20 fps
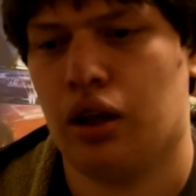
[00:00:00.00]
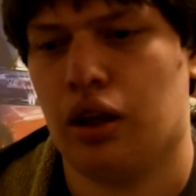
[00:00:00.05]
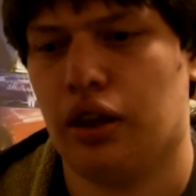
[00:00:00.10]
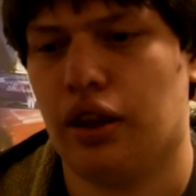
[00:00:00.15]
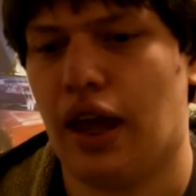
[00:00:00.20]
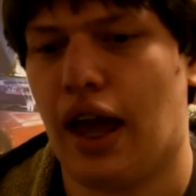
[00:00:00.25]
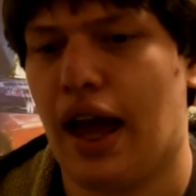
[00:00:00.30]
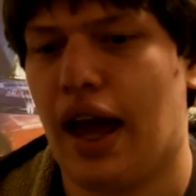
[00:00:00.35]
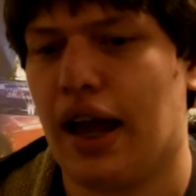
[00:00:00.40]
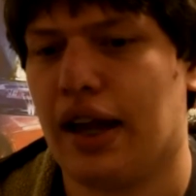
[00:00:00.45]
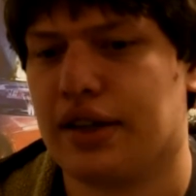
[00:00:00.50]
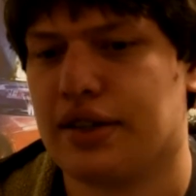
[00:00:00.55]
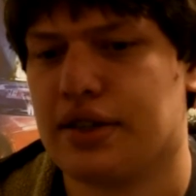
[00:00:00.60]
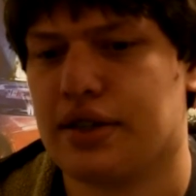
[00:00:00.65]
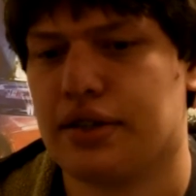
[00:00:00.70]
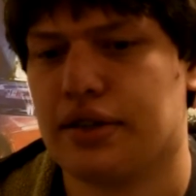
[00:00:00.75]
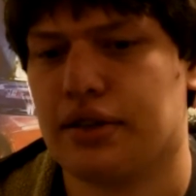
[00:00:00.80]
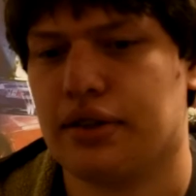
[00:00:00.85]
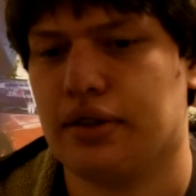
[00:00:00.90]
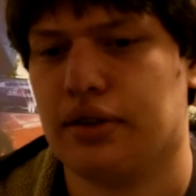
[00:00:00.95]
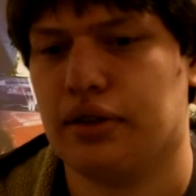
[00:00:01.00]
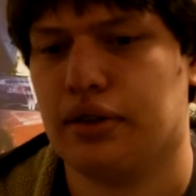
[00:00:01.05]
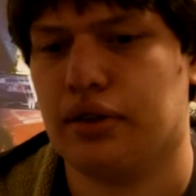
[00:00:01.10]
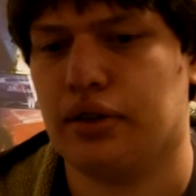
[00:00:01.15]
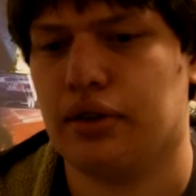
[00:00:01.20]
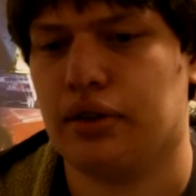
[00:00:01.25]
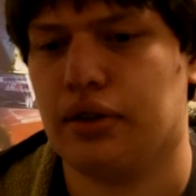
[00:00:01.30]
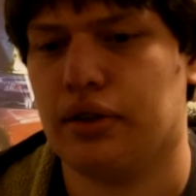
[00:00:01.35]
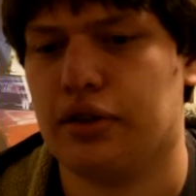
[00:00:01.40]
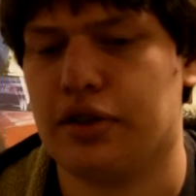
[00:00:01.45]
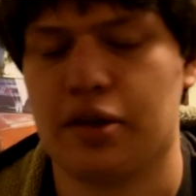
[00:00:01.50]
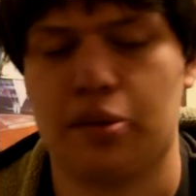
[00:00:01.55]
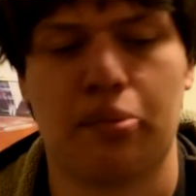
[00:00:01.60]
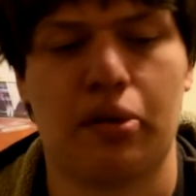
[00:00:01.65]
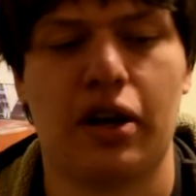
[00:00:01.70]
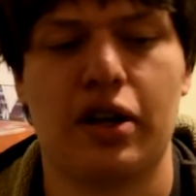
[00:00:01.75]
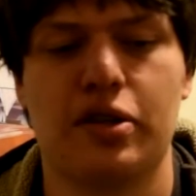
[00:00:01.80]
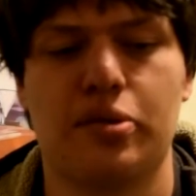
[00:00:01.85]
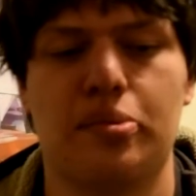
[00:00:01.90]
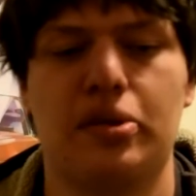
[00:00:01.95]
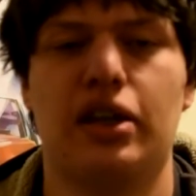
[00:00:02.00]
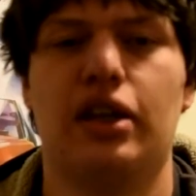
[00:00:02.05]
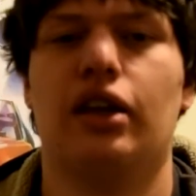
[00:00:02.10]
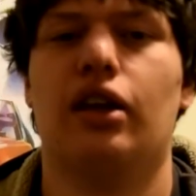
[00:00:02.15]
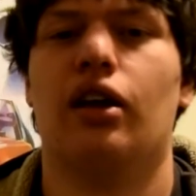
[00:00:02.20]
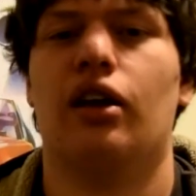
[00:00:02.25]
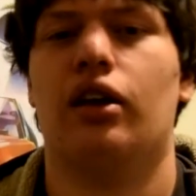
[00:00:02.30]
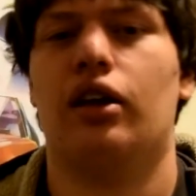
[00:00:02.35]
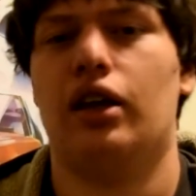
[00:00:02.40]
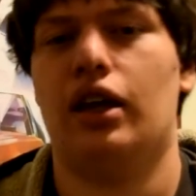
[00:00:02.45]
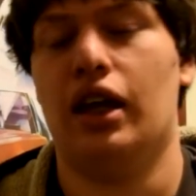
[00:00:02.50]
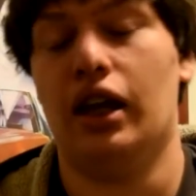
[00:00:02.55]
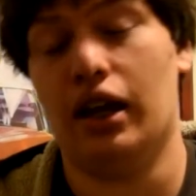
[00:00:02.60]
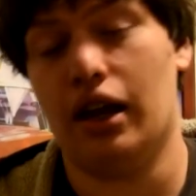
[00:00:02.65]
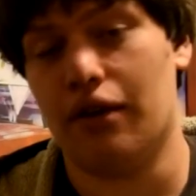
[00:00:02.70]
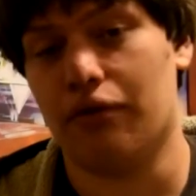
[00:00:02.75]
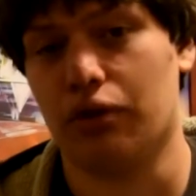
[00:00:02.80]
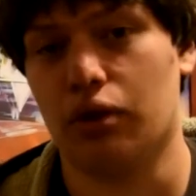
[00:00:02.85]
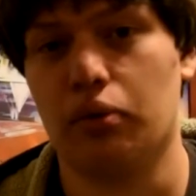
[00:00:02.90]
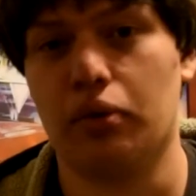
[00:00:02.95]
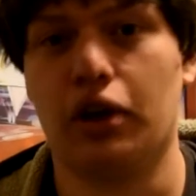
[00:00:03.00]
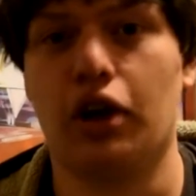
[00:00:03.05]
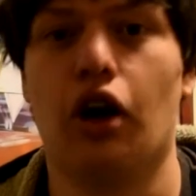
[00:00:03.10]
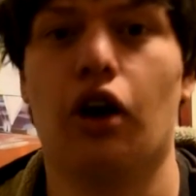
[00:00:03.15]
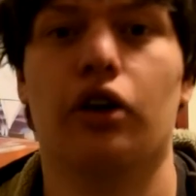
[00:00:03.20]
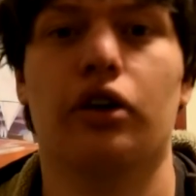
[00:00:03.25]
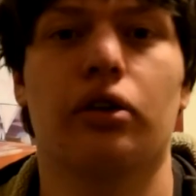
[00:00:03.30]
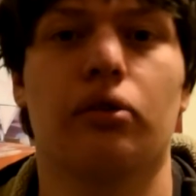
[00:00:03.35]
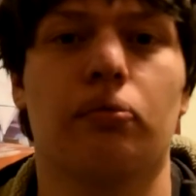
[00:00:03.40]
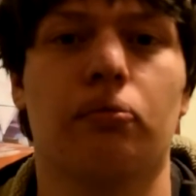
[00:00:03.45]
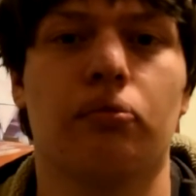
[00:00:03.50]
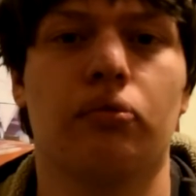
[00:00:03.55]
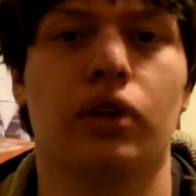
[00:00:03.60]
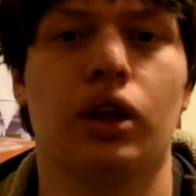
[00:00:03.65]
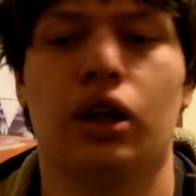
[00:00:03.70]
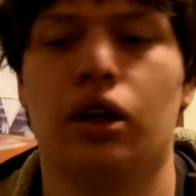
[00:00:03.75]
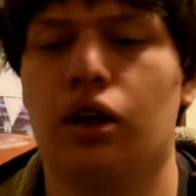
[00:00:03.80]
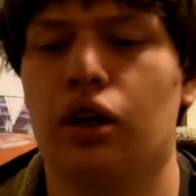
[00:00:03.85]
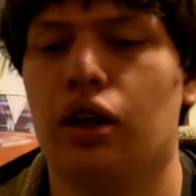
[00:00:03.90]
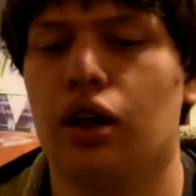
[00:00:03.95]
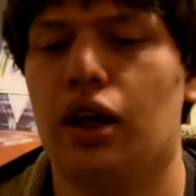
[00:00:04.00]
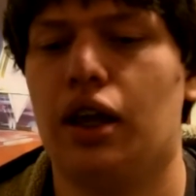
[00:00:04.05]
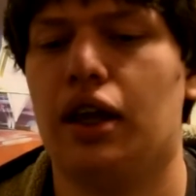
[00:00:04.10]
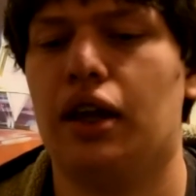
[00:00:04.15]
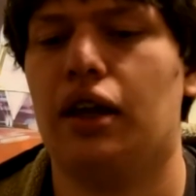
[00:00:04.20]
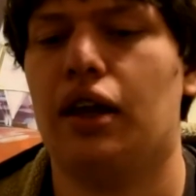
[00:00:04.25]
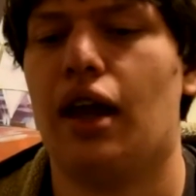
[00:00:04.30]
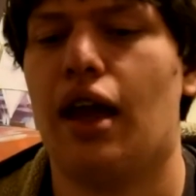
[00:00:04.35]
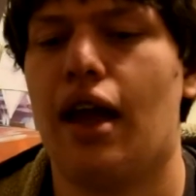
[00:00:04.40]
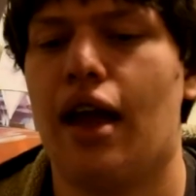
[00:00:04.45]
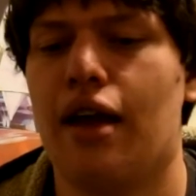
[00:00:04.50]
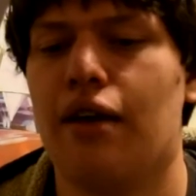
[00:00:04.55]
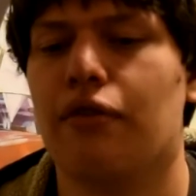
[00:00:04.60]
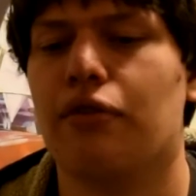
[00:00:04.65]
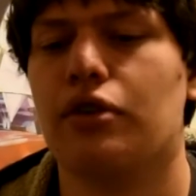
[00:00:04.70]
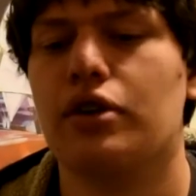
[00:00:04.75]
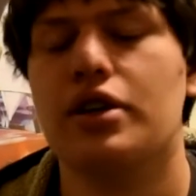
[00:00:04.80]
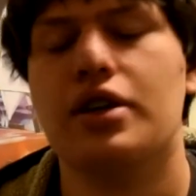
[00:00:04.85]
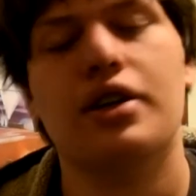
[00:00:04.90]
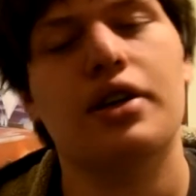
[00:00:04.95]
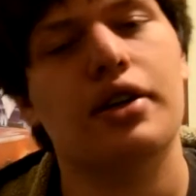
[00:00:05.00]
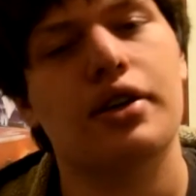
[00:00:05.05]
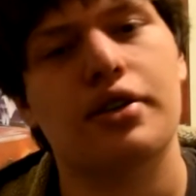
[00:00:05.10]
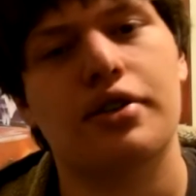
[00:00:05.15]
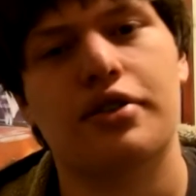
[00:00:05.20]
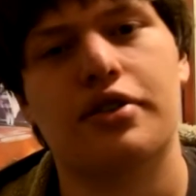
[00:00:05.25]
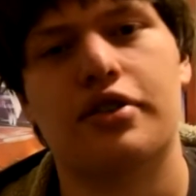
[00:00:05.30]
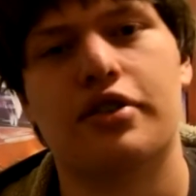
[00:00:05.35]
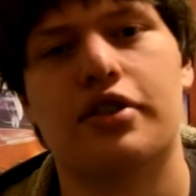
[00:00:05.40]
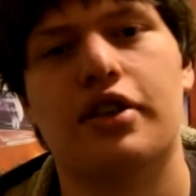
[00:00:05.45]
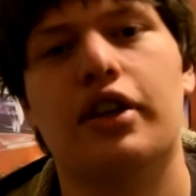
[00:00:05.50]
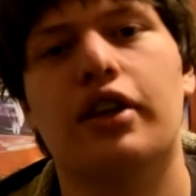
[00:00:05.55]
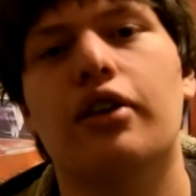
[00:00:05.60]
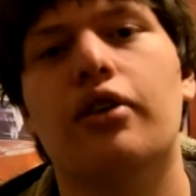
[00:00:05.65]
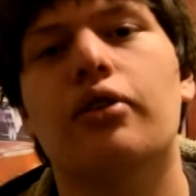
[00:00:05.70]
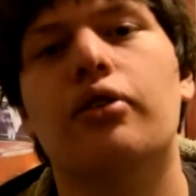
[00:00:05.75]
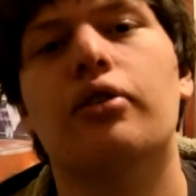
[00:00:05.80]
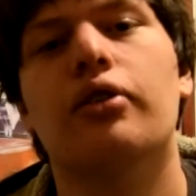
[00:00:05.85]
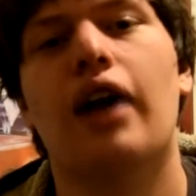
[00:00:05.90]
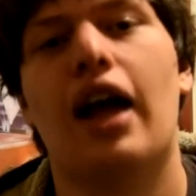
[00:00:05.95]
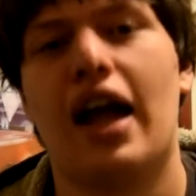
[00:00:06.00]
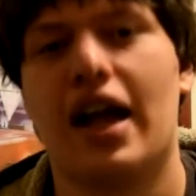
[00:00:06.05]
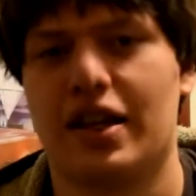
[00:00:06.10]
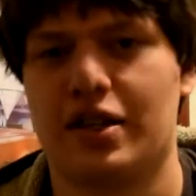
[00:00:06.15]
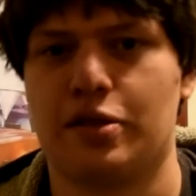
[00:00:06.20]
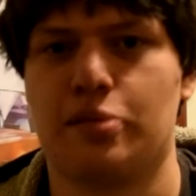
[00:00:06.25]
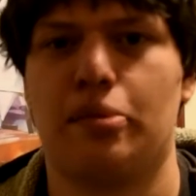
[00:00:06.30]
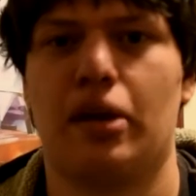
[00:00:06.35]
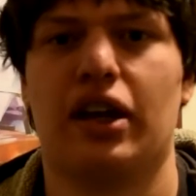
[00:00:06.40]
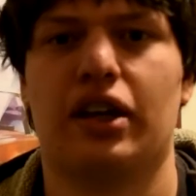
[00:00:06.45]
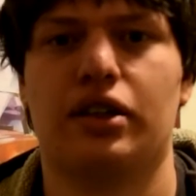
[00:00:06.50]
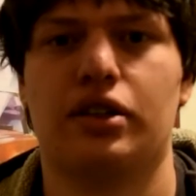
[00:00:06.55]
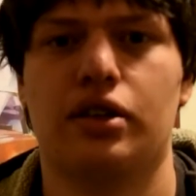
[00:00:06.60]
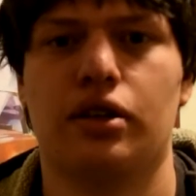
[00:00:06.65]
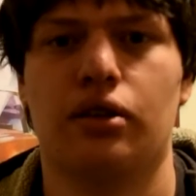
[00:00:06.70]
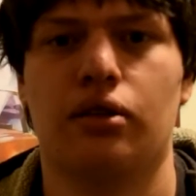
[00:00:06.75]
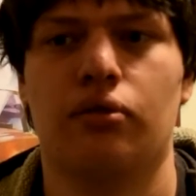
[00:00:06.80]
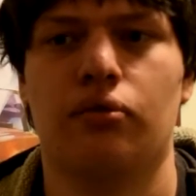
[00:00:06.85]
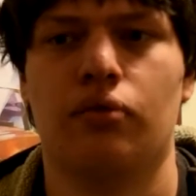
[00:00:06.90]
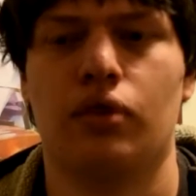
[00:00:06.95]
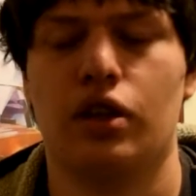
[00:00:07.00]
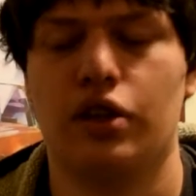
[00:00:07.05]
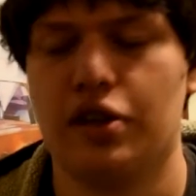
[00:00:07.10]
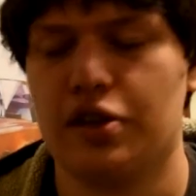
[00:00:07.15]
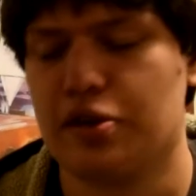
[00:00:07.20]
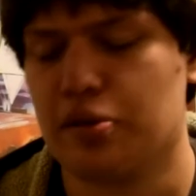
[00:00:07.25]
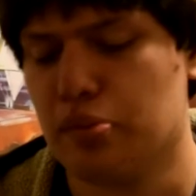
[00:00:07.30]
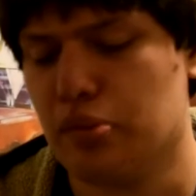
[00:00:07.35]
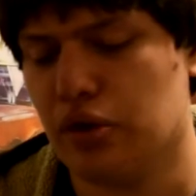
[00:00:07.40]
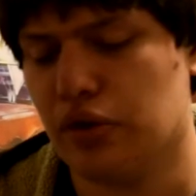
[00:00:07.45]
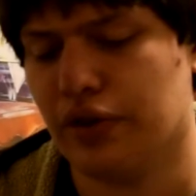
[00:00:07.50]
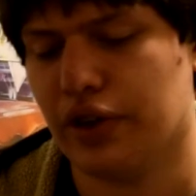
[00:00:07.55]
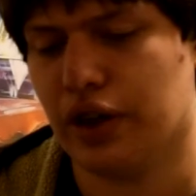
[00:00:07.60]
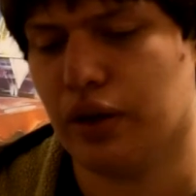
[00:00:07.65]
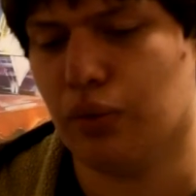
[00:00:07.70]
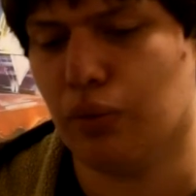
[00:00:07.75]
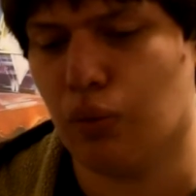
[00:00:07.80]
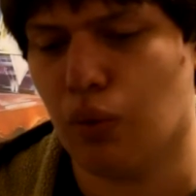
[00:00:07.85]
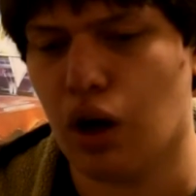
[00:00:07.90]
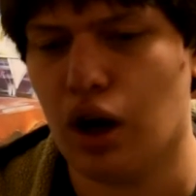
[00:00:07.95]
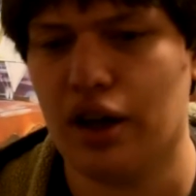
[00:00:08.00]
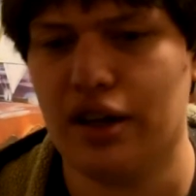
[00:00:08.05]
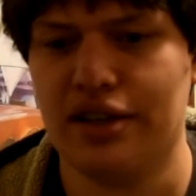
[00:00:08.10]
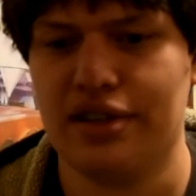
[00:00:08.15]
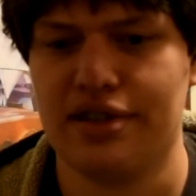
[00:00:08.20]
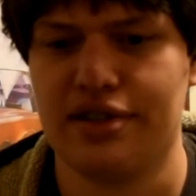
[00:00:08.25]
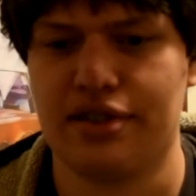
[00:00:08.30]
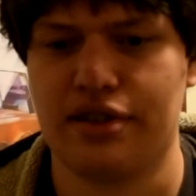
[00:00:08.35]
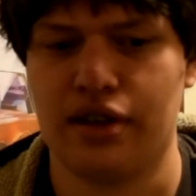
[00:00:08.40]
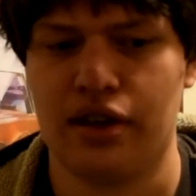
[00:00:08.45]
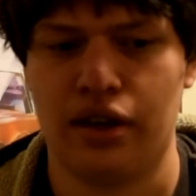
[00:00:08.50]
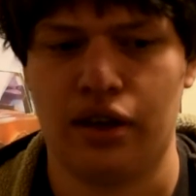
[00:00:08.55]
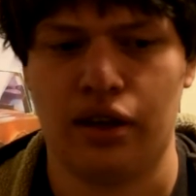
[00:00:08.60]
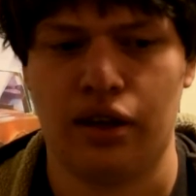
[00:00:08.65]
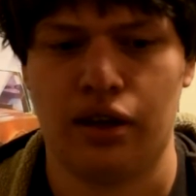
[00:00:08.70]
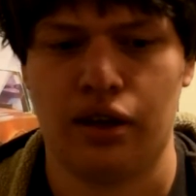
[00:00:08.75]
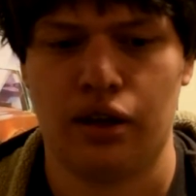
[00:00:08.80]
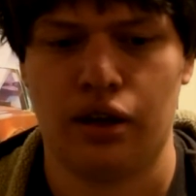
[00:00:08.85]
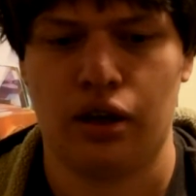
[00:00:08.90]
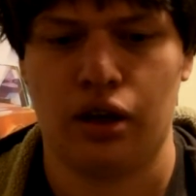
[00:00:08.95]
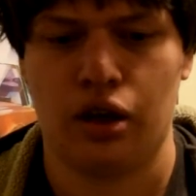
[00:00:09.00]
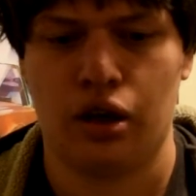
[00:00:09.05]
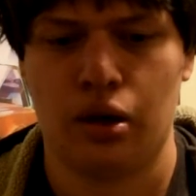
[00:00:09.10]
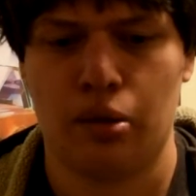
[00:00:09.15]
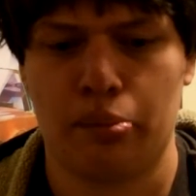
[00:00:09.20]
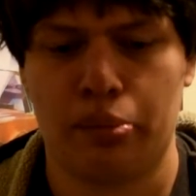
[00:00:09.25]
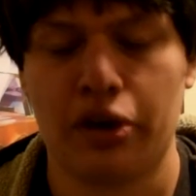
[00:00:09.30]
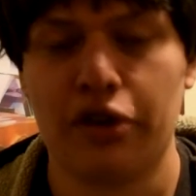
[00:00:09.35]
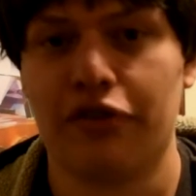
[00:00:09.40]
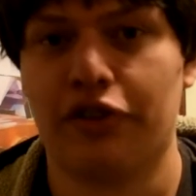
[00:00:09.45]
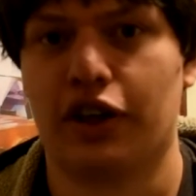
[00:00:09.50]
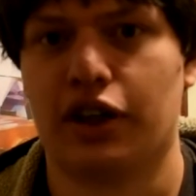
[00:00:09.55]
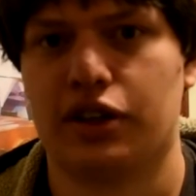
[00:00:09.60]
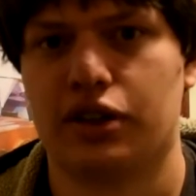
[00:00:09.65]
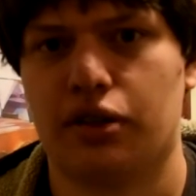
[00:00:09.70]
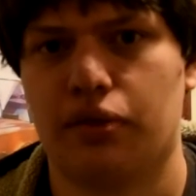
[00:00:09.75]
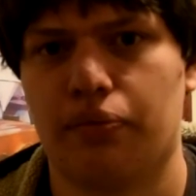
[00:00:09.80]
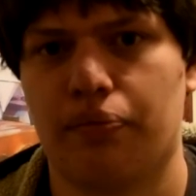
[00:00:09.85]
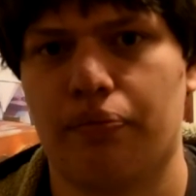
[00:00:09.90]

that surprised me in every regard. In every single aspect, this movie was perfect.